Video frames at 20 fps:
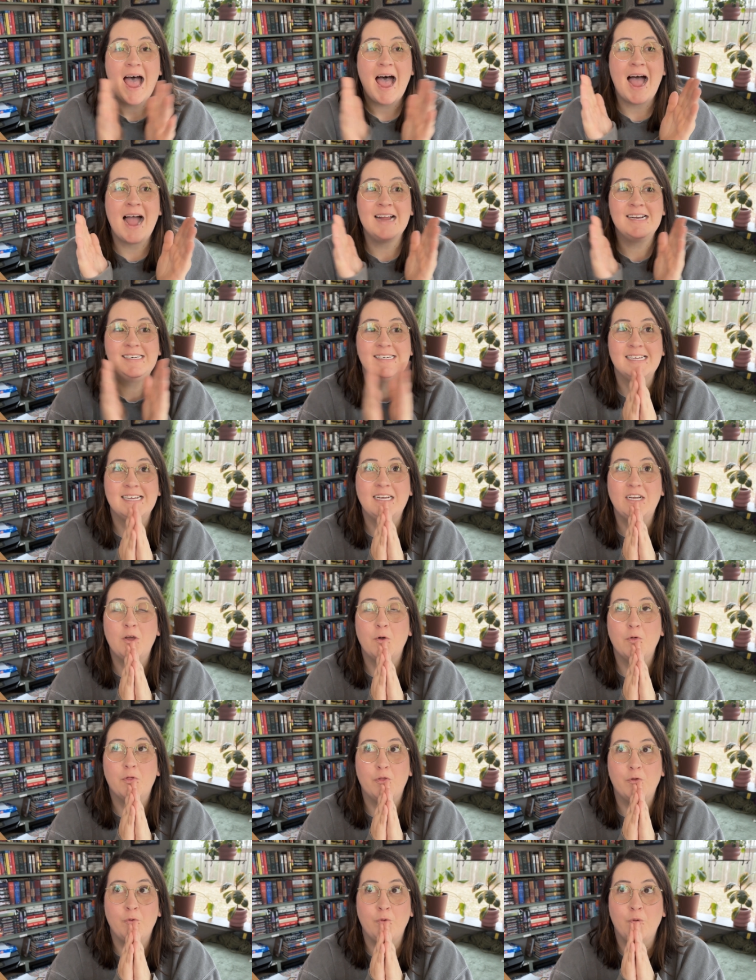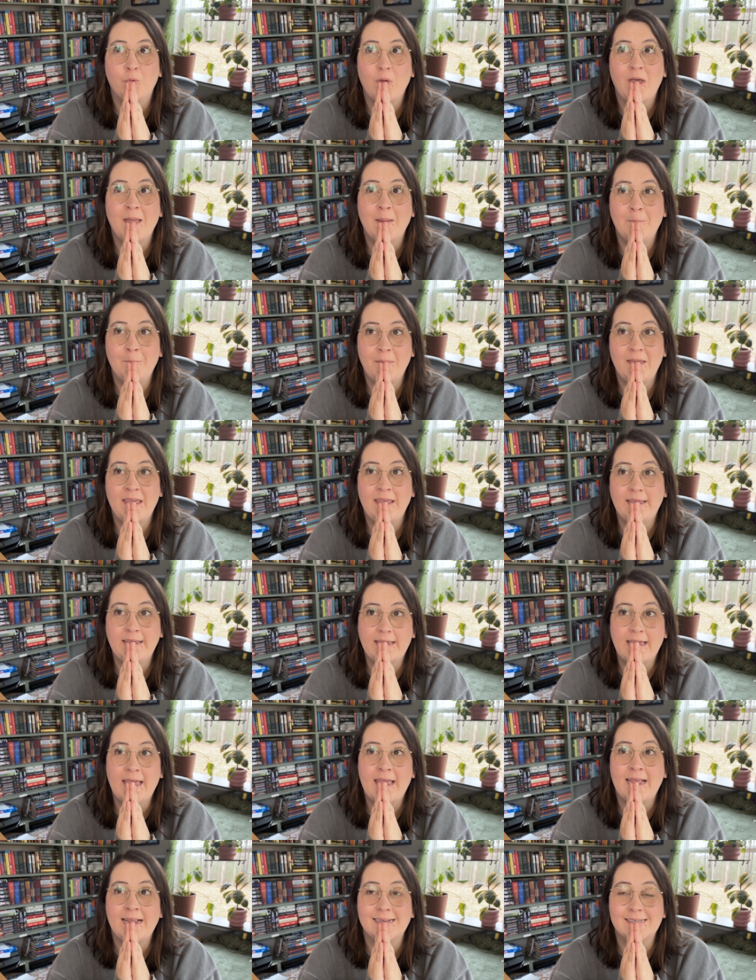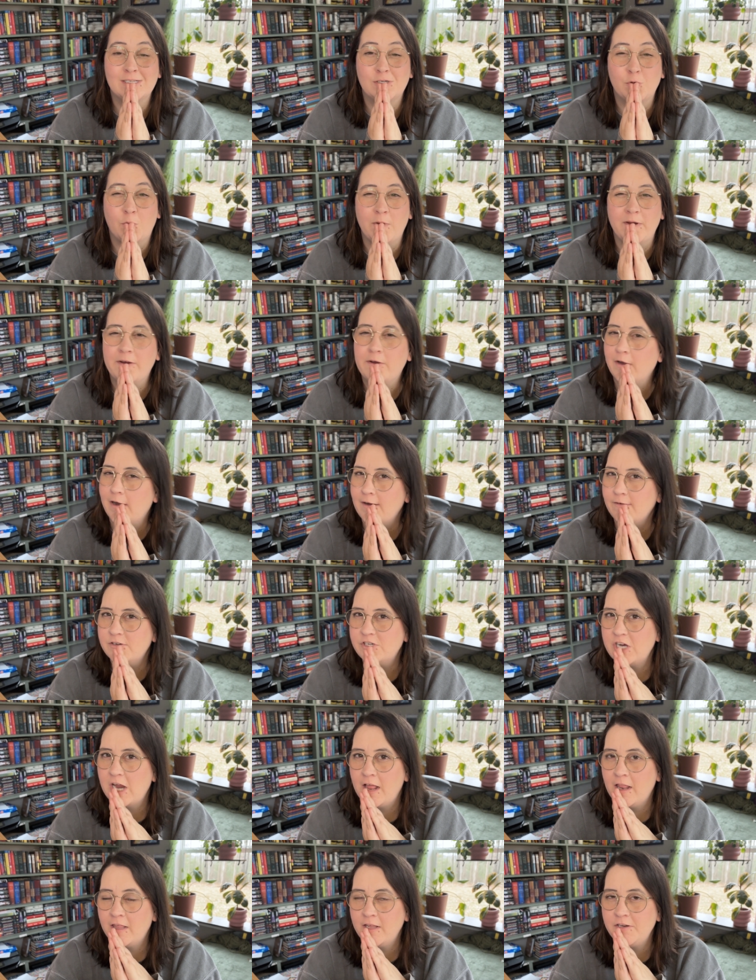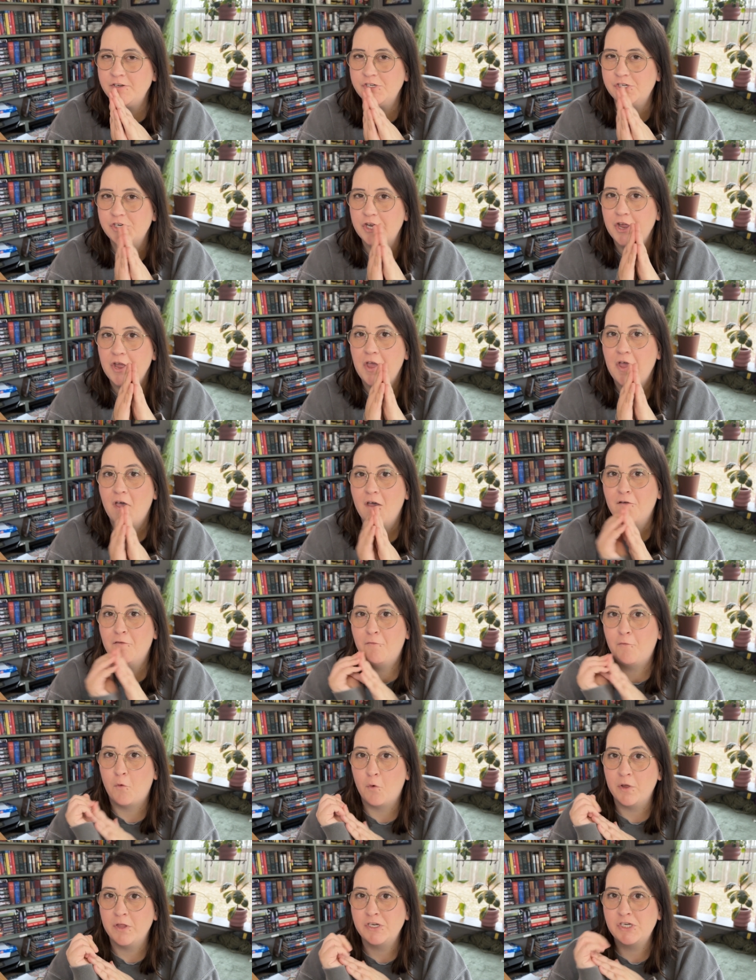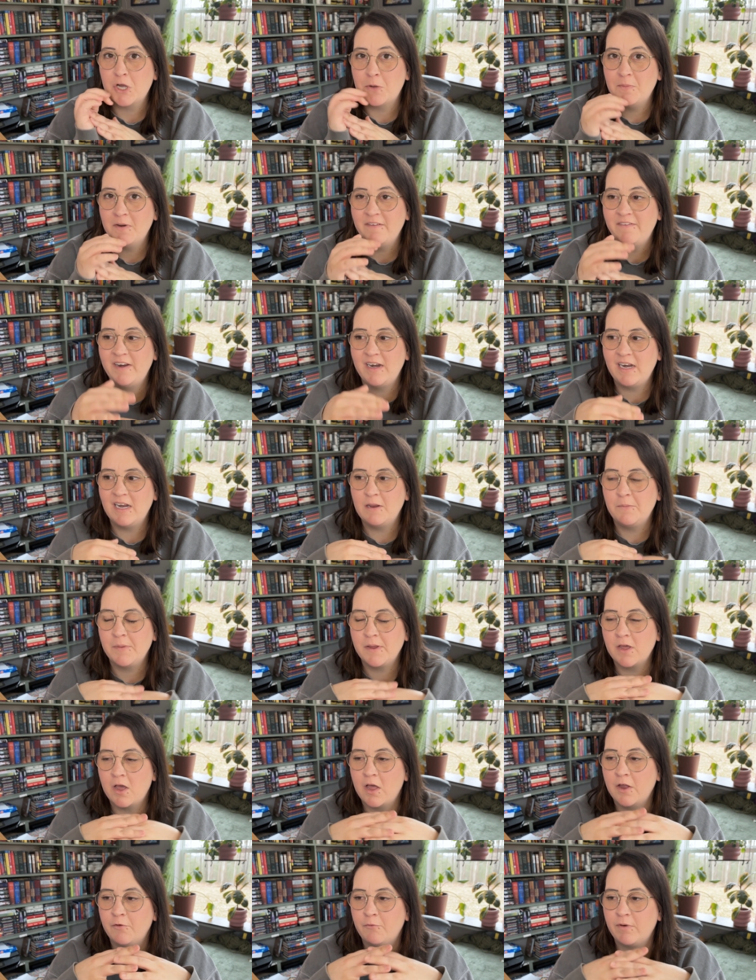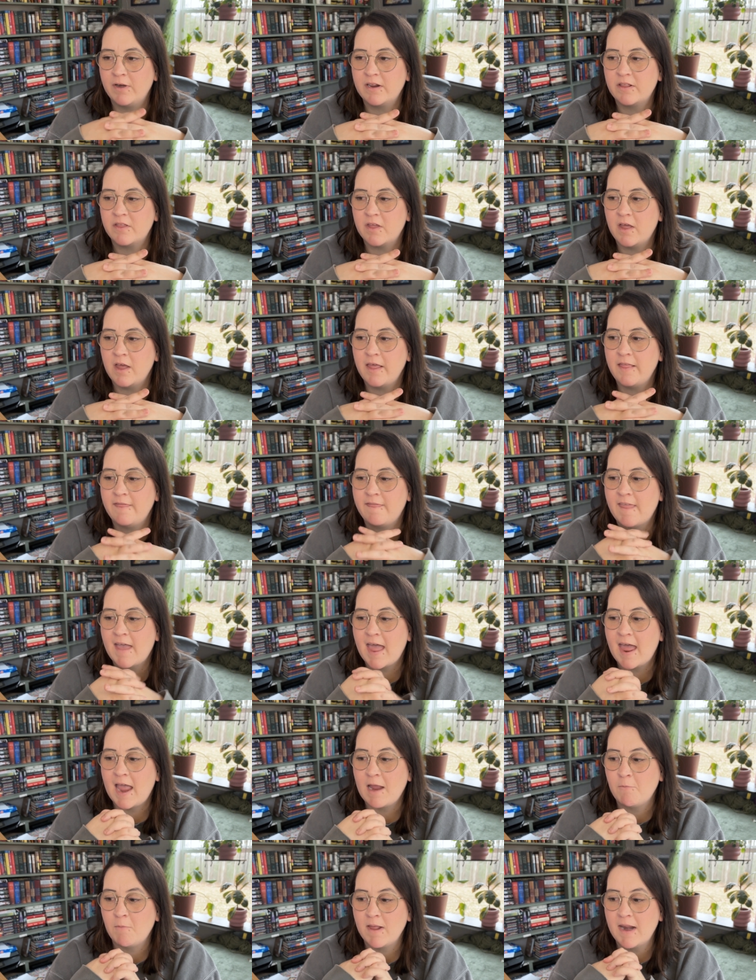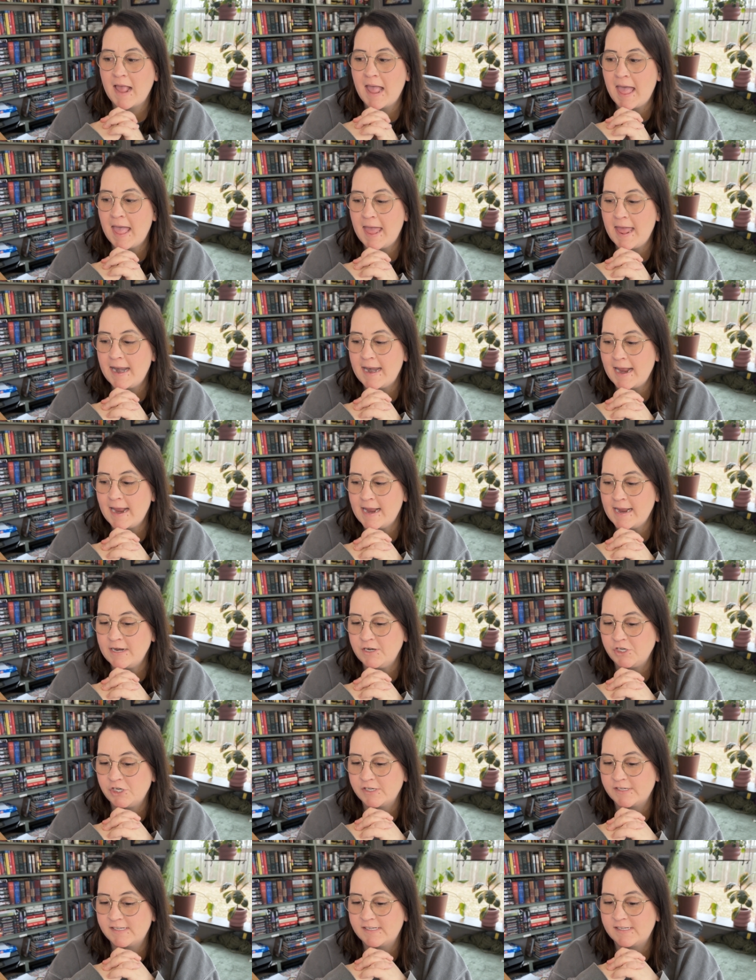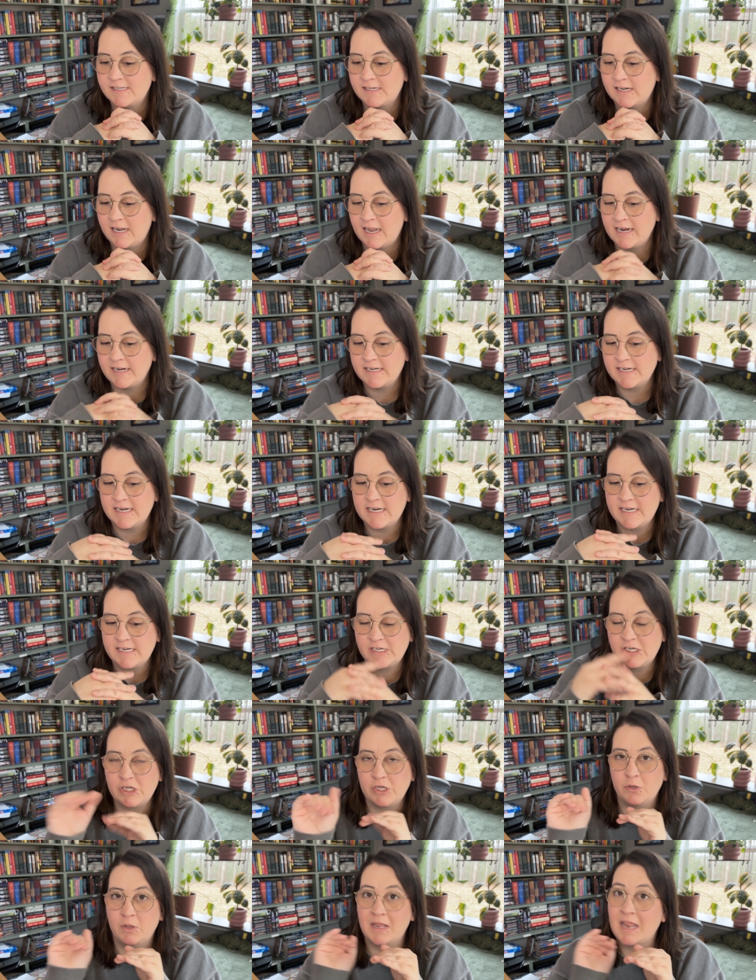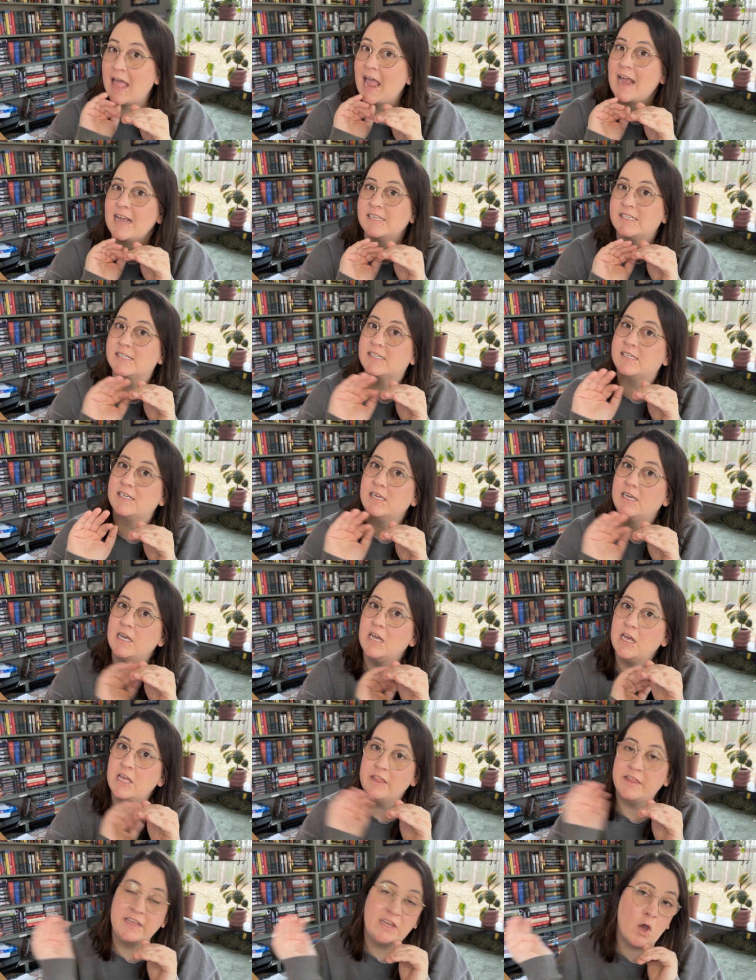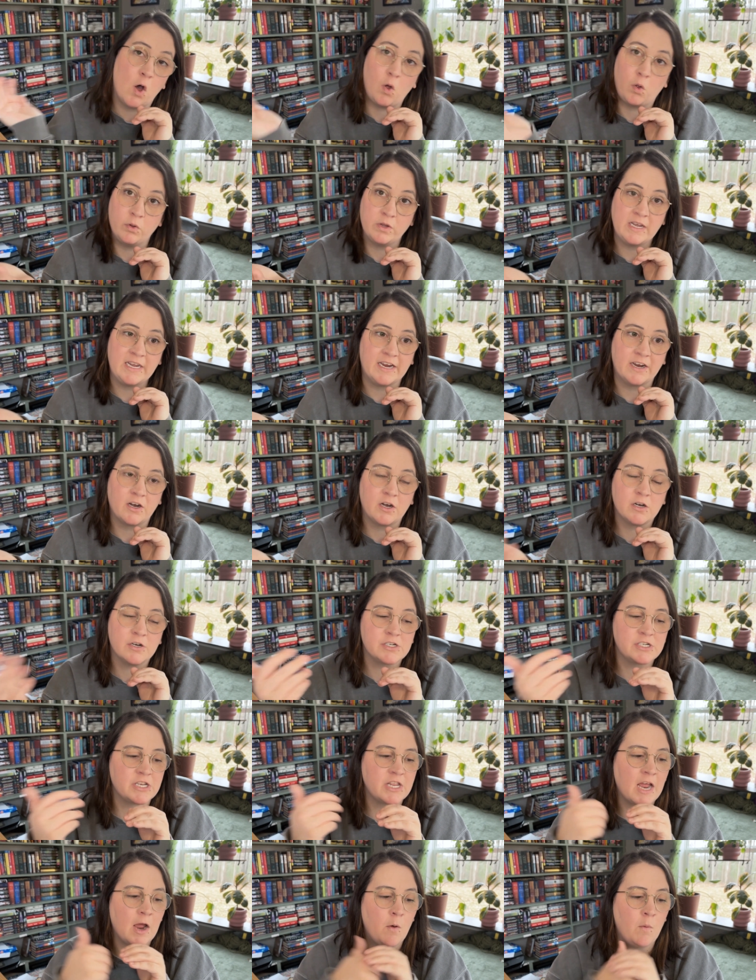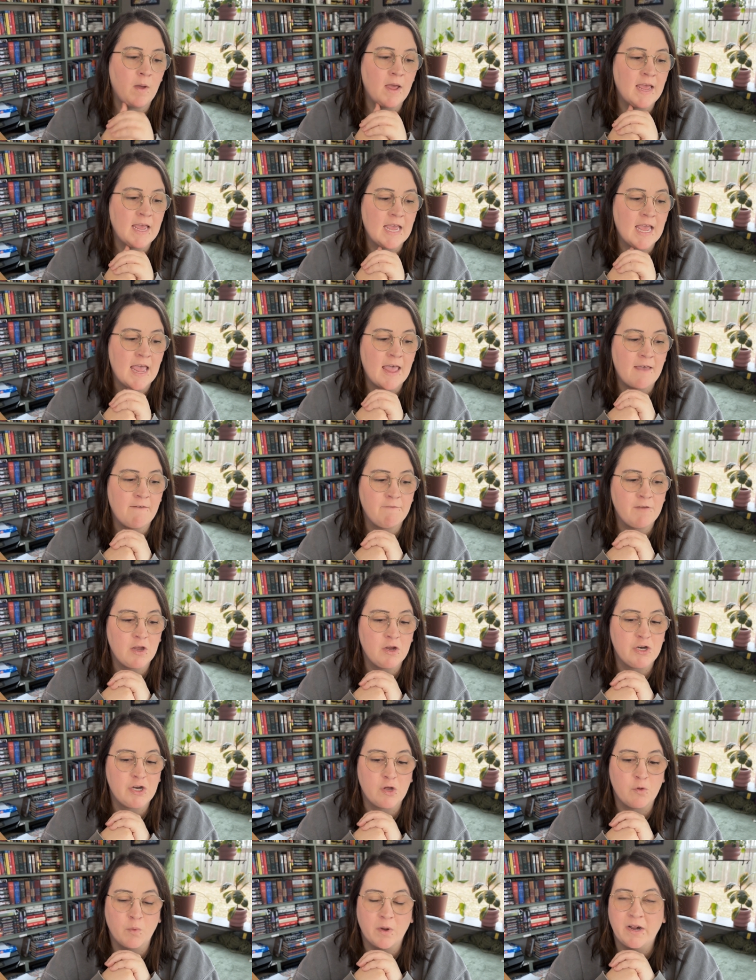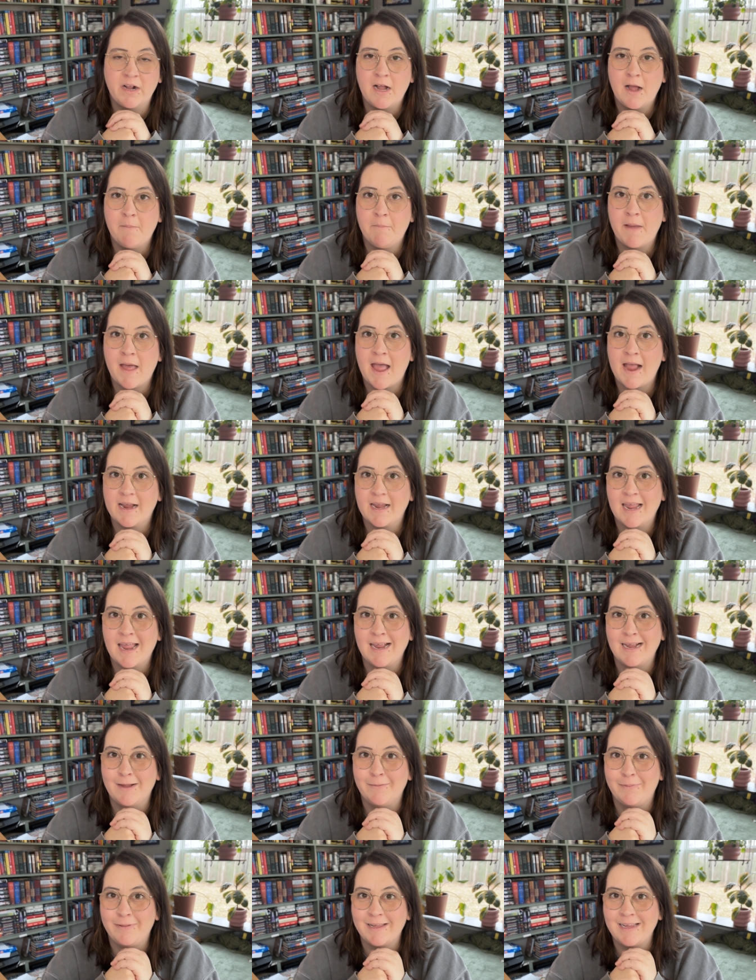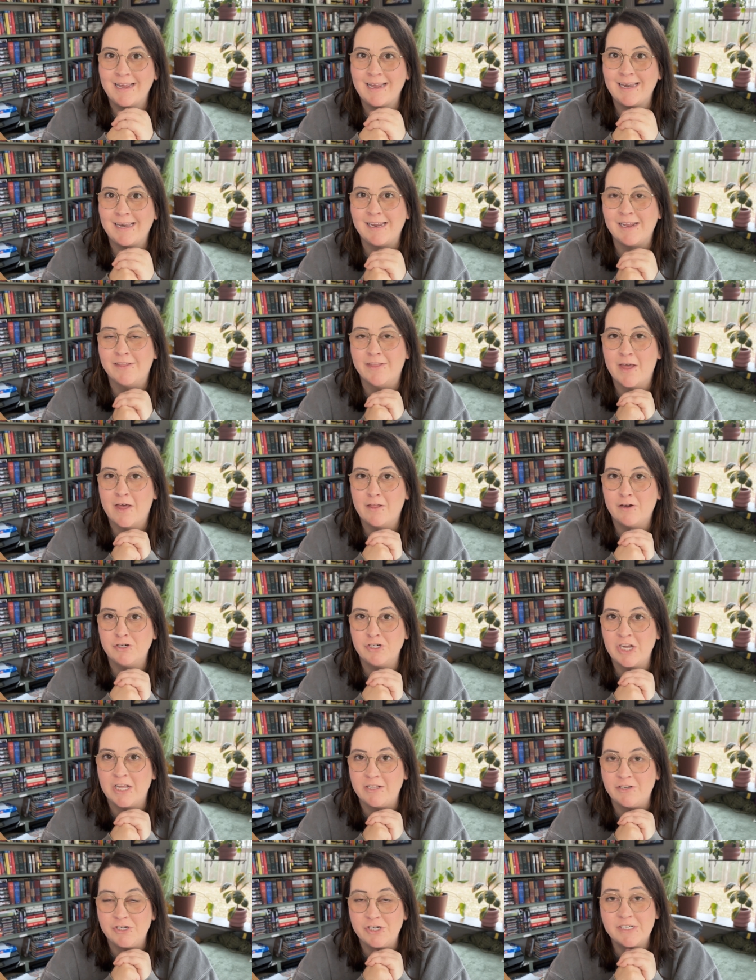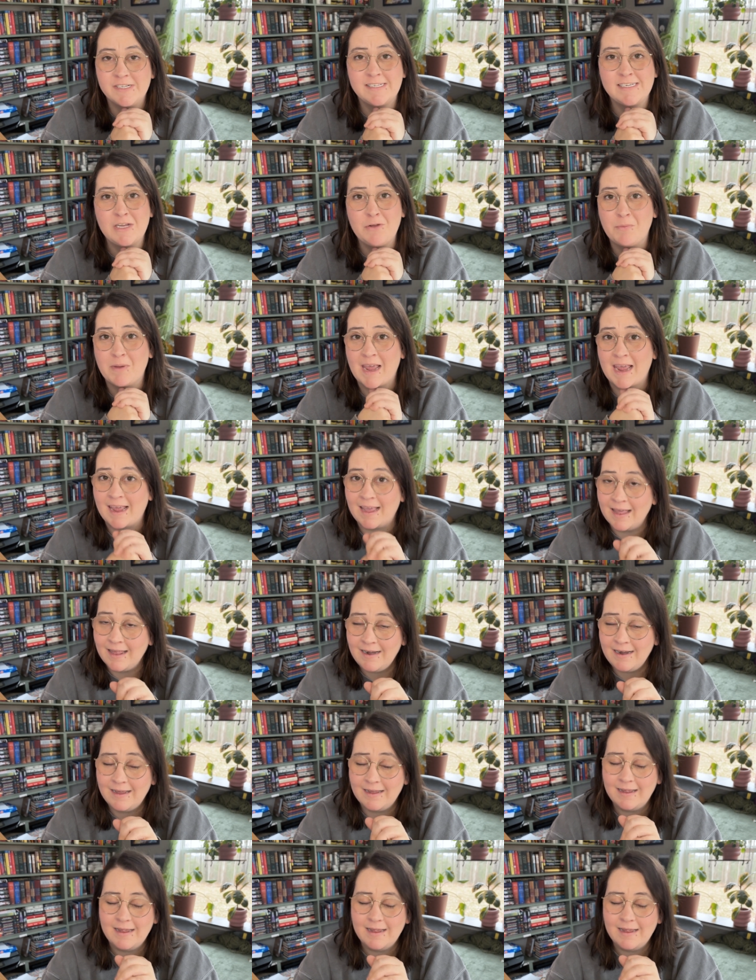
I did go through and make a storycraft challenge for the Tome Infinity and Beyond readathon that I went ahead and just selected to last the whole year, so that way if you do want to come back and complete any of the other challenges, you can.